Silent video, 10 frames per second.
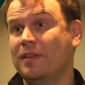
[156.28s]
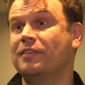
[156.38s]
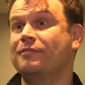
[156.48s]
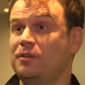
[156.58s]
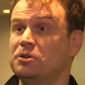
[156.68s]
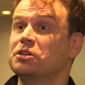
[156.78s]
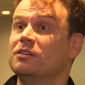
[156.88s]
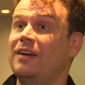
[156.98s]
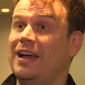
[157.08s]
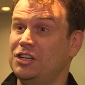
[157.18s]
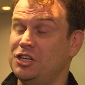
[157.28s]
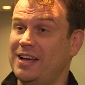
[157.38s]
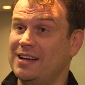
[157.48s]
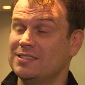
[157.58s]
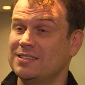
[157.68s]
that the future of
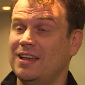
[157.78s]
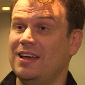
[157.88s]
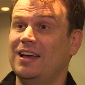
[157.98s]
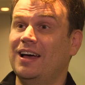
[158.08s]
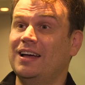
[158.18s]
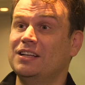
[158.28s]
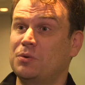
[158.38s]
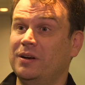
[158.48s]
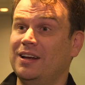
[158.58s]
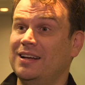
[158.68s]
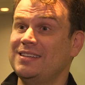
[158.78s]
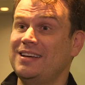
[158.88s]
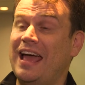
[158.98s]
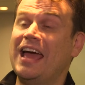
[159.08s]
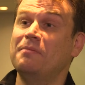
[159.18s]
NGS in
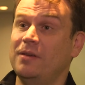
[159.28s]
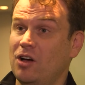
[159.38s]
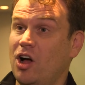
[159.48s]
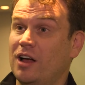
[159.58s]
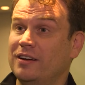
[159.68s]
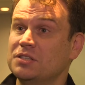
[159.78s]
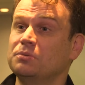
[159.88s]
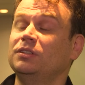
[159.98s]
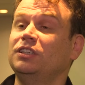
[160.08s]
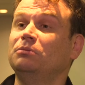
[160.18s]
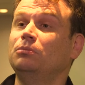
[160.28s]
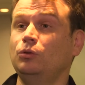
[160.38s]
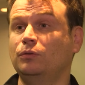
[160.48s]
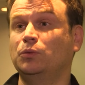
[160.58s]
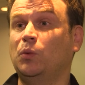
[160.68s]
2019 and beyond is really a
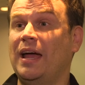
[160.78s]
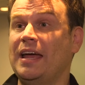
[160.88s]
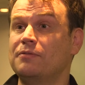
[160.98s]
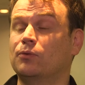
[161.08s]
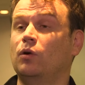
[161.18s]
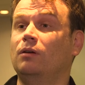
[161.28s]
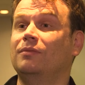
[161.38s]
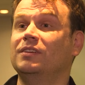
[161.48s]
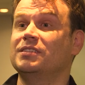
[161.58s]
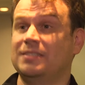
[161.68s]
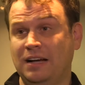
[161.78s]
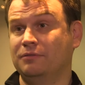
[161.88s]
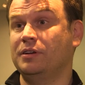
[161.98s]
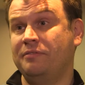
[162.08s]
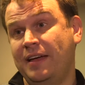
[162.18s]
move away from the
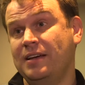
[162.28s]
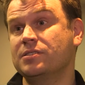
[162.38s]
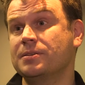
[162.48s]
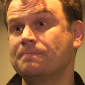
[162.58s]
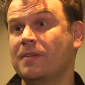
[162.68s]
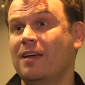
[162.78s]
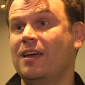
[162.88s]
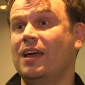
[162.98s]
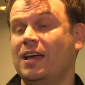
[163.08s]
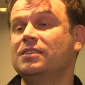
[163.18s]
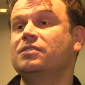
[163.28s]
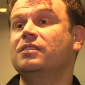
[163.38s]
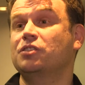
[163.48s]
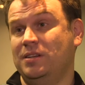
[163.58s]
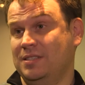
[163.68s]
discovery phase into
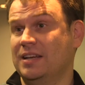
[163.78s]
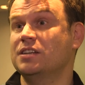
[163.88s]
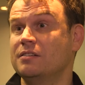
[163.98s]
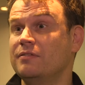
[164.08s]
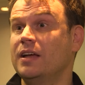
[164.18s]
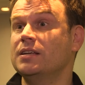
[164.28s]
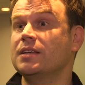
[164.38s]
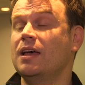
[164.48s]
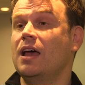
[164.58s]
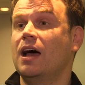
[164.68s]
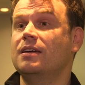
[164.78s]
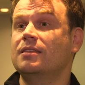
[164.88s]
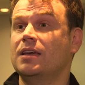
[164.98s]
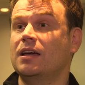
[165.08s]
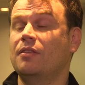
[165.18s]
the translation phase. I
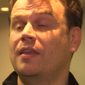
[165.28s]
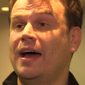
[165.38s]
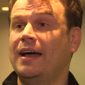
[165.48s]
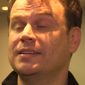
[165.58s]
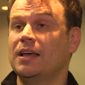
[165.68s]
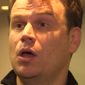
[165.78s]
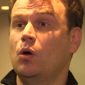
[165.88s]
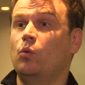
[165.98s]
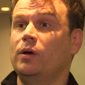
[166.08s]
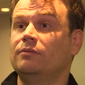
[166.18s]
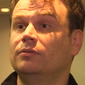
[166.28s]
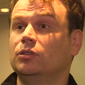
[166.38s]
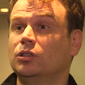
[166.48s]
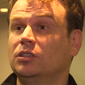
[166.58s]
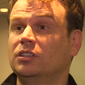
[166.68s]
think that we've
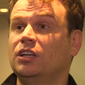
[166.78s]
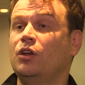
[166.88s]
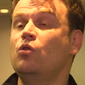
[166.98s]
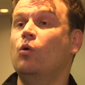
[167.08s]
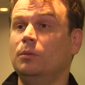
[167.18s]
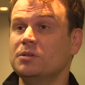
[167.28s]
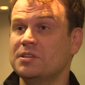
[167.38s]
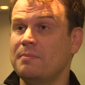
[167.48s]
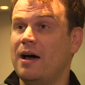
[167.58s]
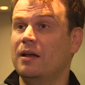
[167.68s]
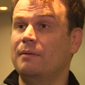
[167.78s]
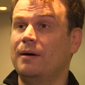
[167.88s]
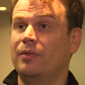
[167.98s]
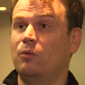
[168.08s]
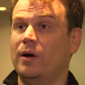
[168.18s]
learned an enormous amount
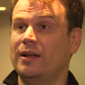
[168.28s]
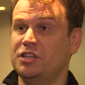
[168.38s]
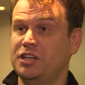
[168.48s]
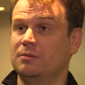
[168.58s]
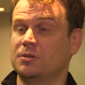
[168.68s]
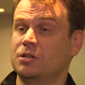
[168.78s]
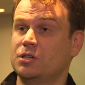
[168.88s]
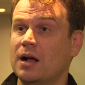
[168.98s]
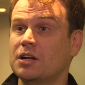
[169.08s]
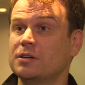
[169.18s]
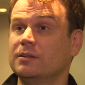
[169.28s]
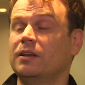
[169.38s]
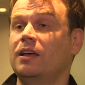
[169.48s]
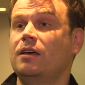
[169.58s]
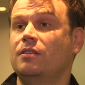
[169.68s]
about the way genomes are structured,
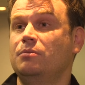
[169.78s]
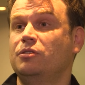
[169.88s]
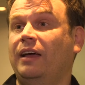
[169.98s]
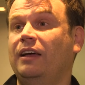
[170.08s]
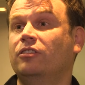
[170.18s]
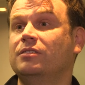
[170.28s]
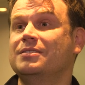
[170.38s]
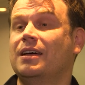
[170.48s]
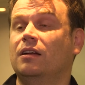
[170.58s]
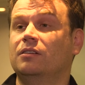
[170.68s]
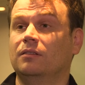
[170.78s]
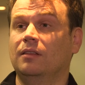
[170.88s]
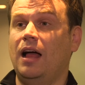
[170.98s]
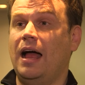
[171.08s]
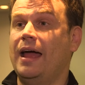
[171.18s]
the mutations that
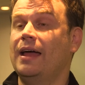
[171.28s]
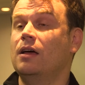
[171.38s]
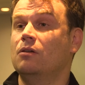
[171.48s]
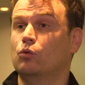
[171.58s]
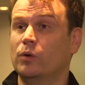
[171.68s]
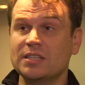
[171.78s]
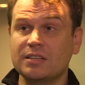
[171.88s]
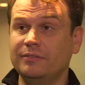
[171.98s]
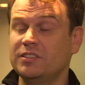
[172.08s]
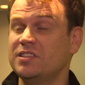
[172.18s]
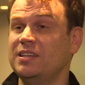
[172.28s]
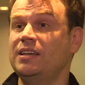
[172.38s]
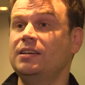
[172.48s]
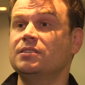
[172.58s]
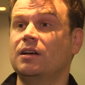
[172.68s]
underlie risk of
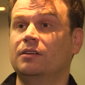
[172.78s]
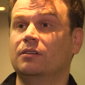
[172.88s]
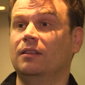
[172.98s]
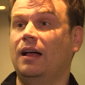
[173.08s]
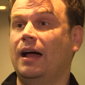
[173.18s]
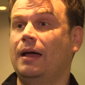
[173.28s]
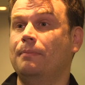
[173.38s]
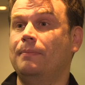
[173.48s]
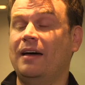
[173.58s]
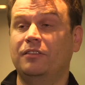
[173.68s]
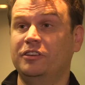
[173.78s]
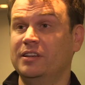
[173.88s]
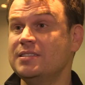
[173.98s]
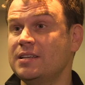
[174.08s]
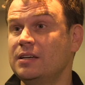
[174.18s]
disease, underlie
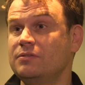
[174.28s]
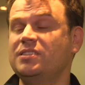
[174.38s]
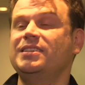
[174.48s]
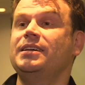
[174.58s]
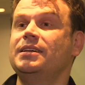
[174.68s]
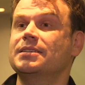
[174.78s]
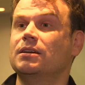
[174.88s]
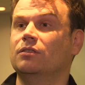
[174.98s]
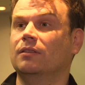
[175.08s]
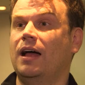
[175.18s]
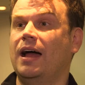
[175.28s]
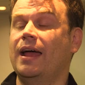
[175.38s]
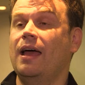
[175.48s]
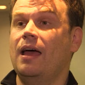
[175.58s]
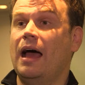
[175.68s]
pathogenicity of disease,
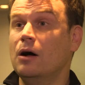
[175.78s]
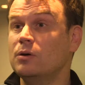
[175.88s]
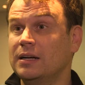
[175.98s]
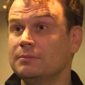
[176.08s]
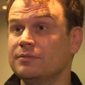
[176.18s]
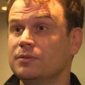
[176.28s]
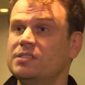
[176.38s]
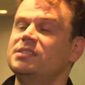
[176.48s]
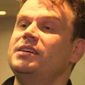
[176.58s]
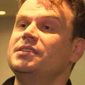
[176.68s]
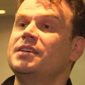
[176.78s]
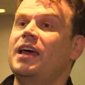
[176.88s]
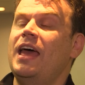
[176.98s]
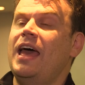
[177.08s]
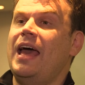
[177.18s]
underlie outcomes for disease,
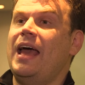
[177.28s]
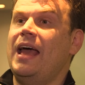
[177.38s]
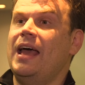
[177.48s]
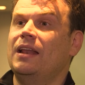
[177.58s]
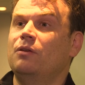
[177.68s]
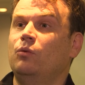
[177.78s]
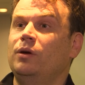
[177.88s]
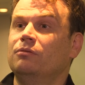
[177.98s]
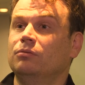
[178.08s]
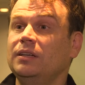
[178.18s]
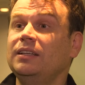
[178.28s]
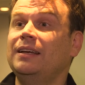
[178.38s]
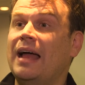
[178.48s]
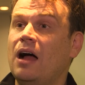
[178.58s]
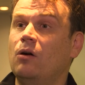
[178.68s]
and we've really
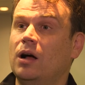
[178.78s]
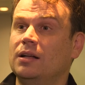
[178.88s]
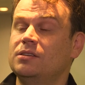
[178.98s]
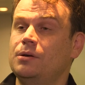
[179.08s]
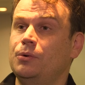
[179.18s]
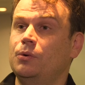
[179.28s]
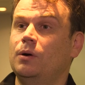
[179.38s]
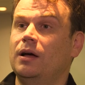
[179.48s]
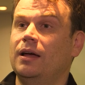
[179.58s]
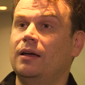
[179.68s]
now got to